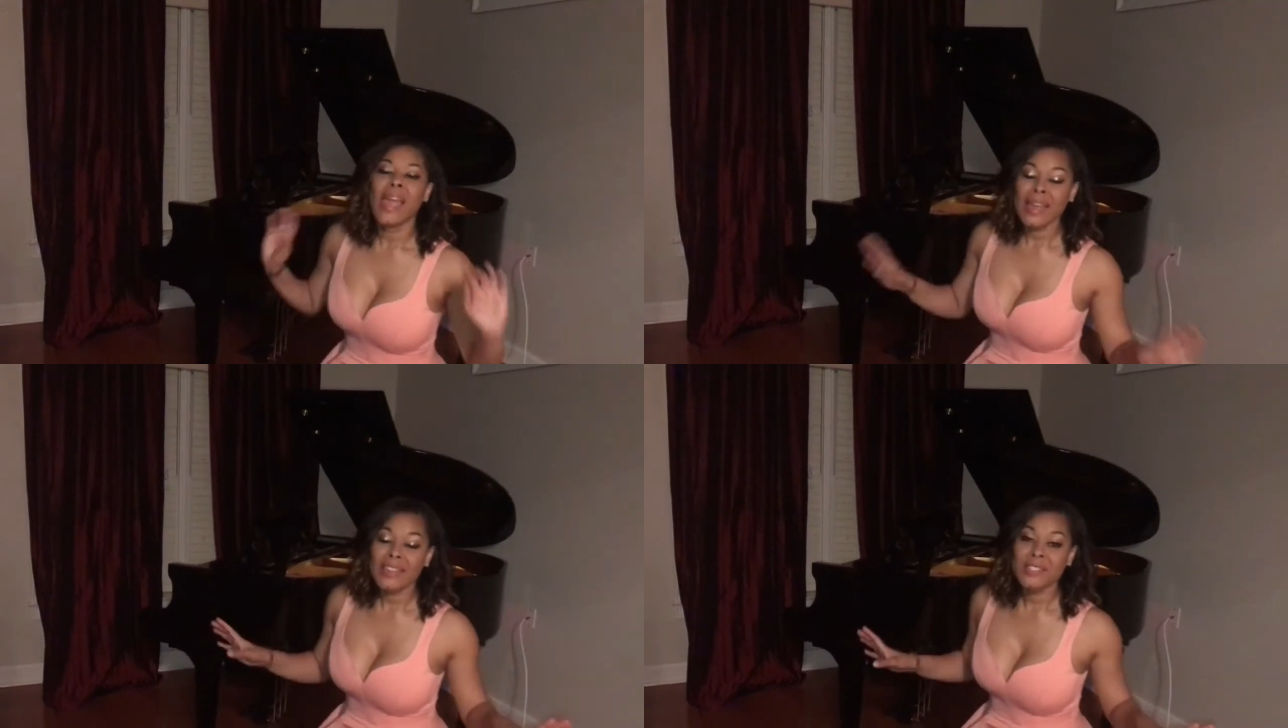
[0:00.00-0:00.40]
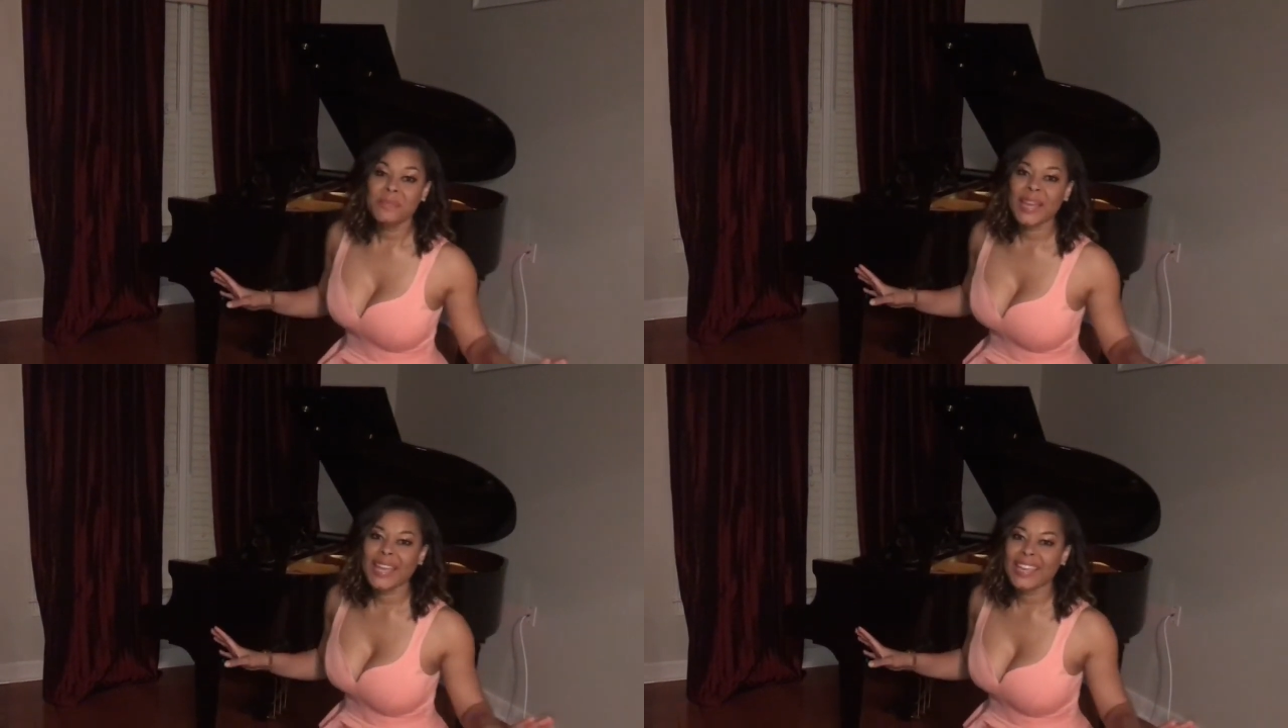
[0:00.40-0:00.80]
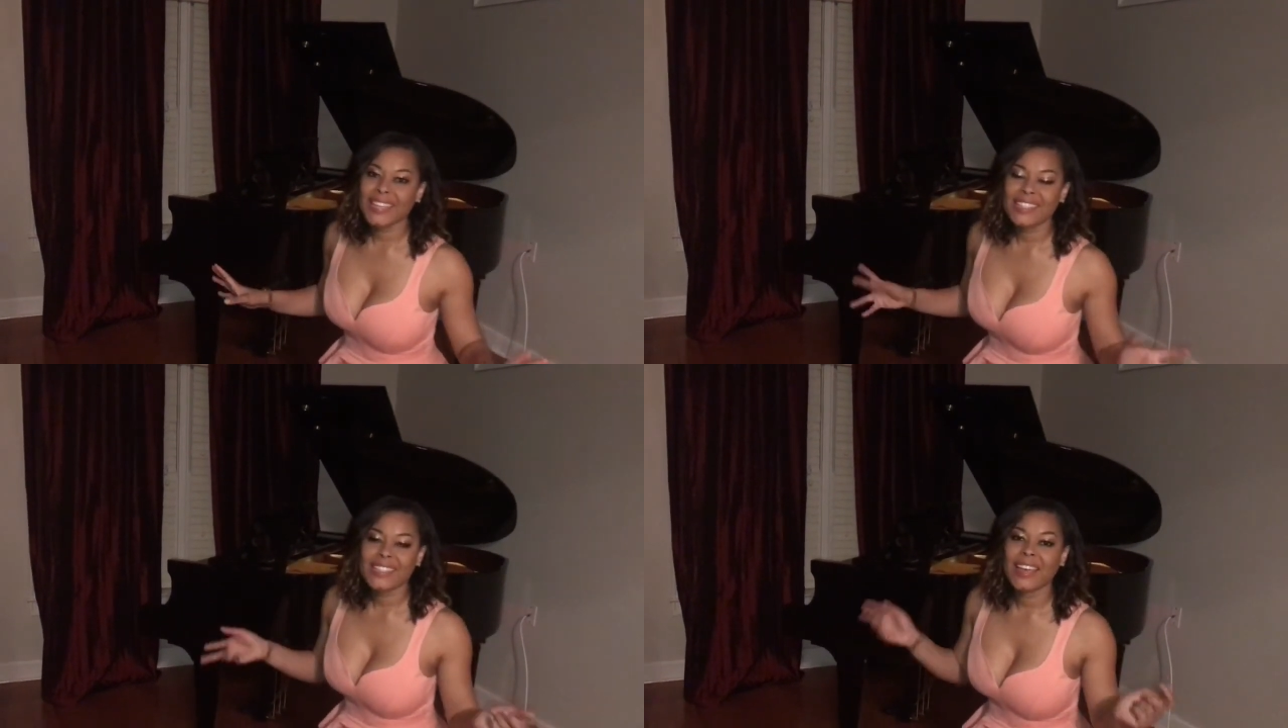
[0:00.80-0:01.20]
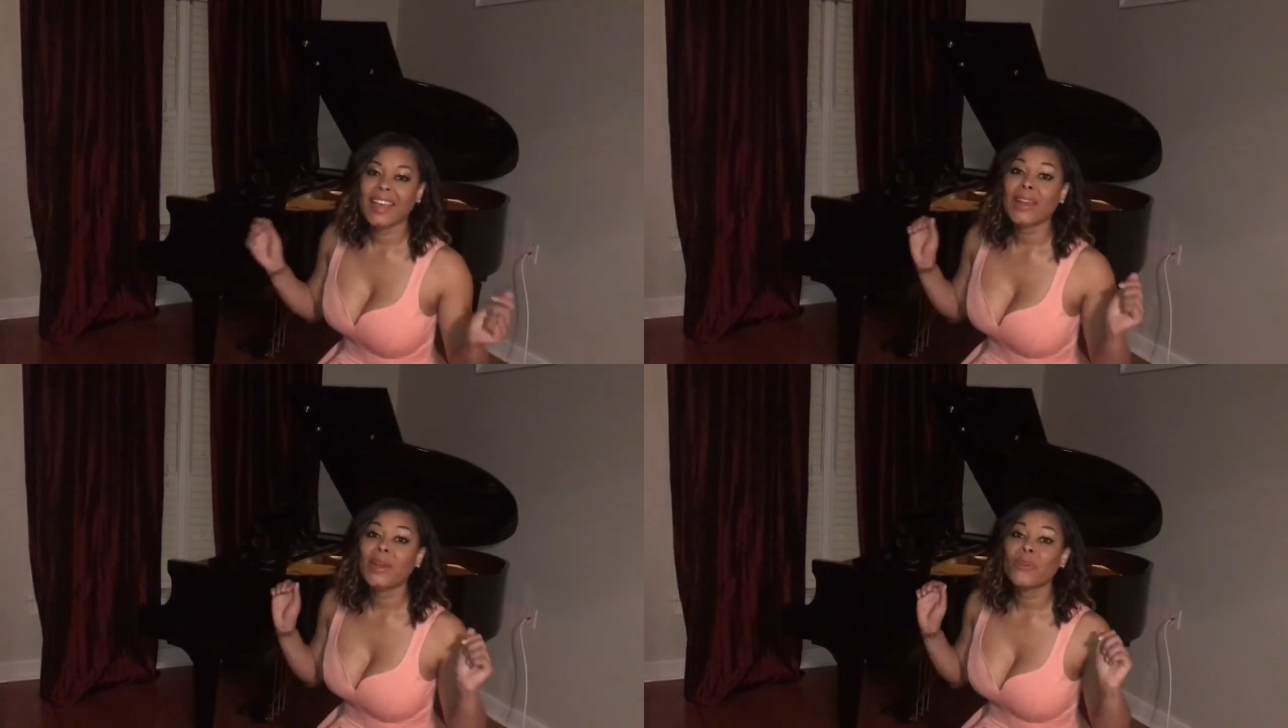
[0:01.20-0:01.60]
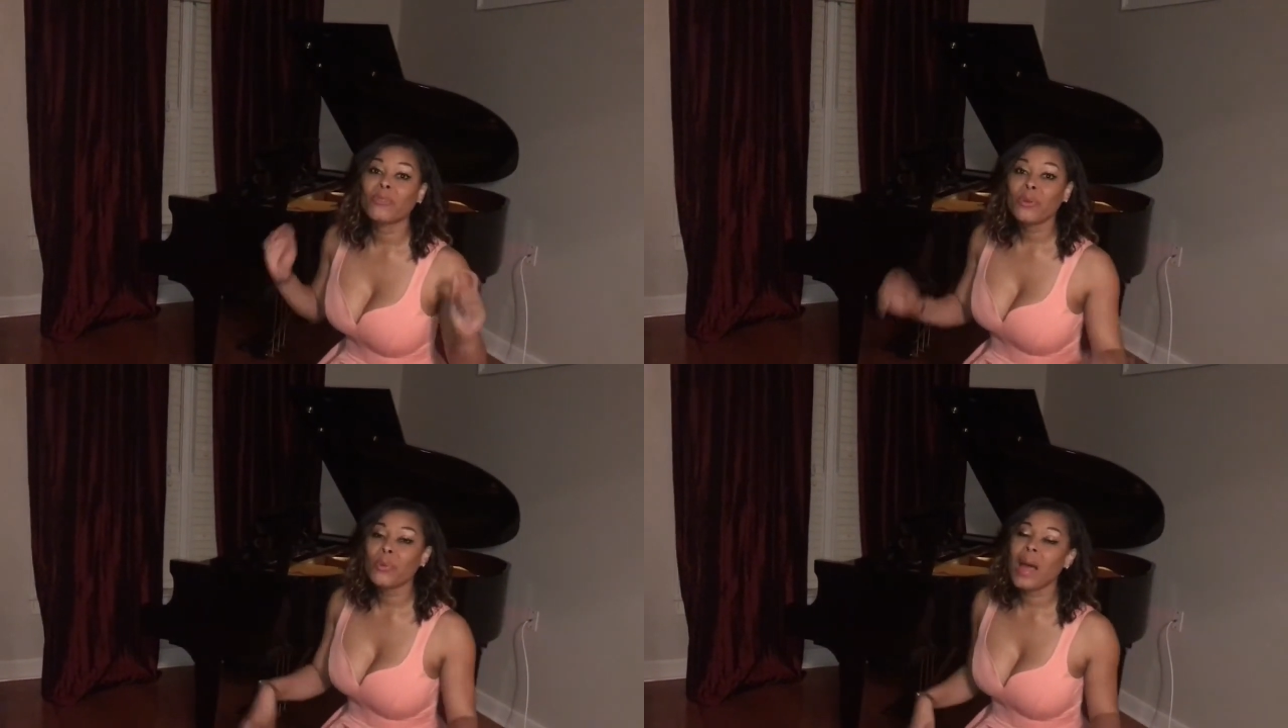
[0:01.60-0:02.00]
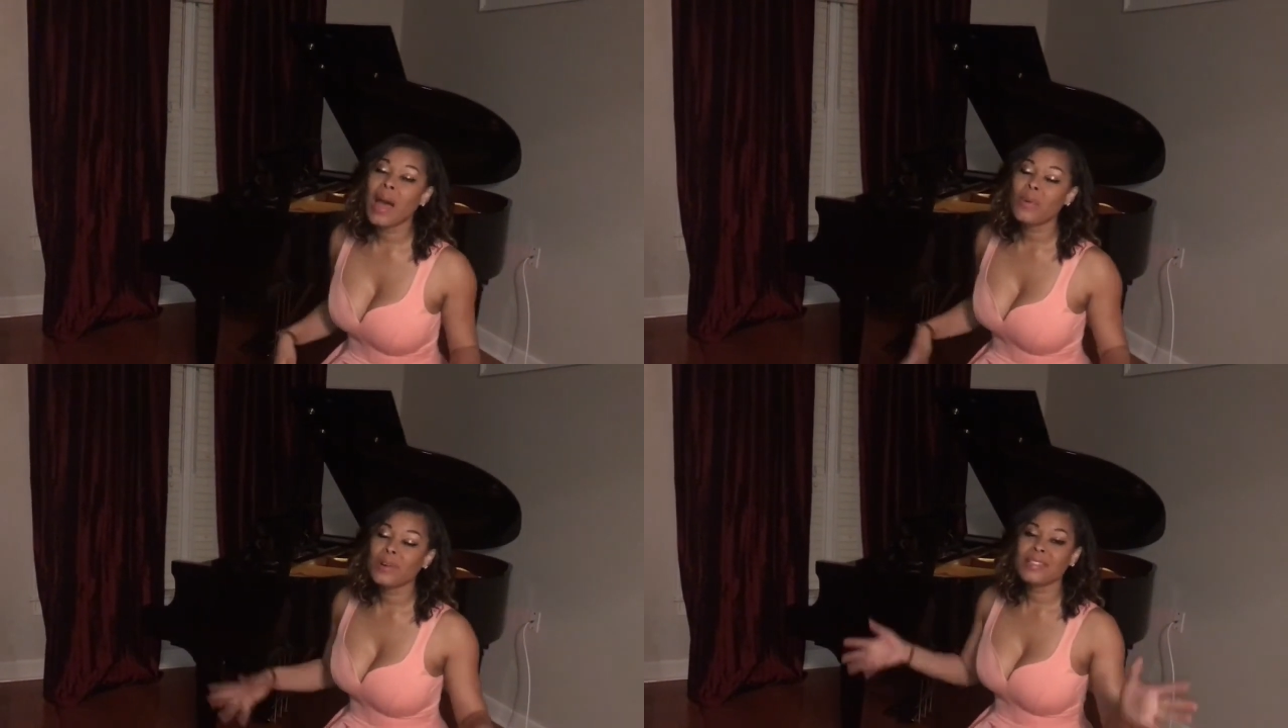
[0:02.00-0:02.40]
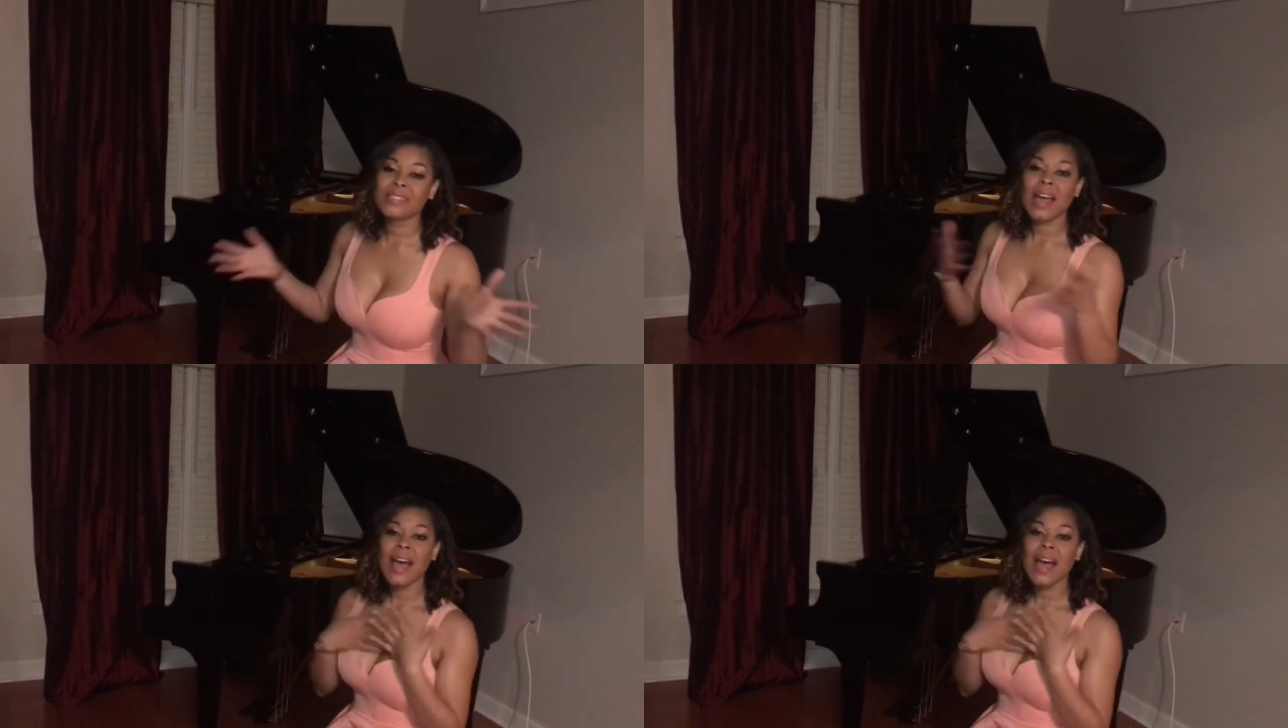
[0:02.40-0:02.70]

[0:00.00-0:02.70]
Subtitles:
Hey, it's Baje, and in a few hours,